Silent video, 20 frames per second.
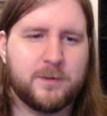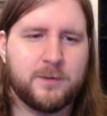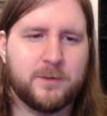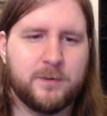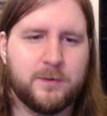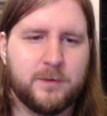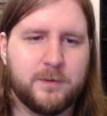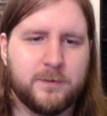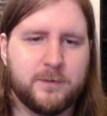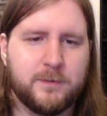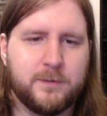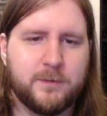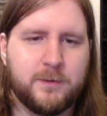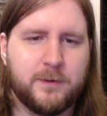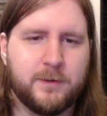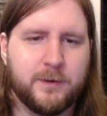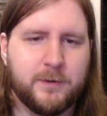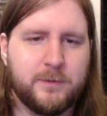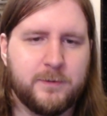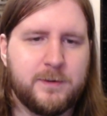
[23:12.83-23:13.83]
You
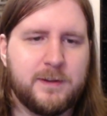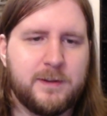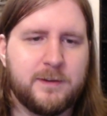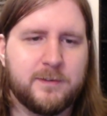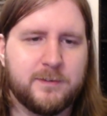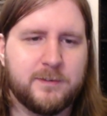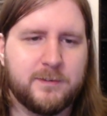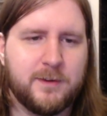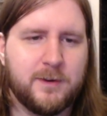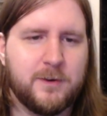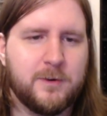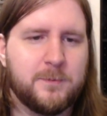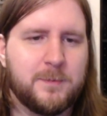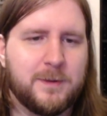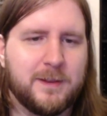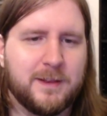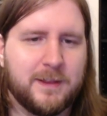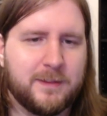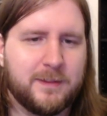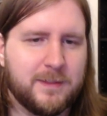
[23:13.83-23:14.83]
you don't need to stare at
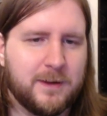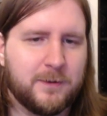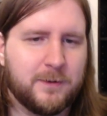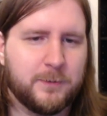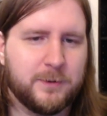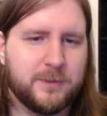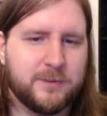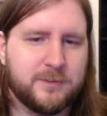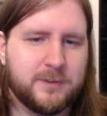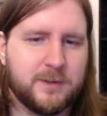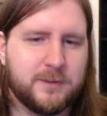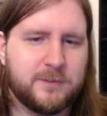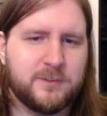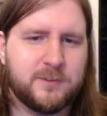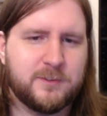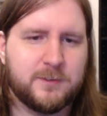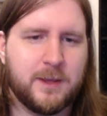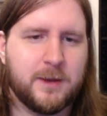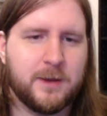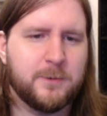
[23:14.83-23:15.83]
me like that with such
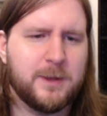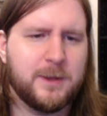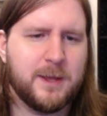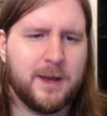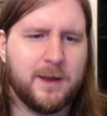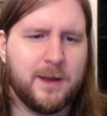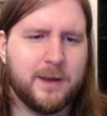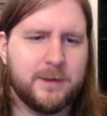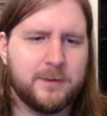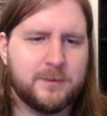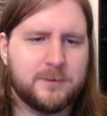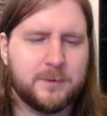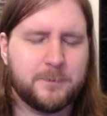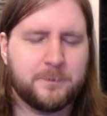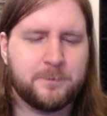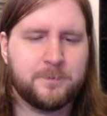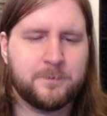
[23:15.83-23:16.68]
scary eyes.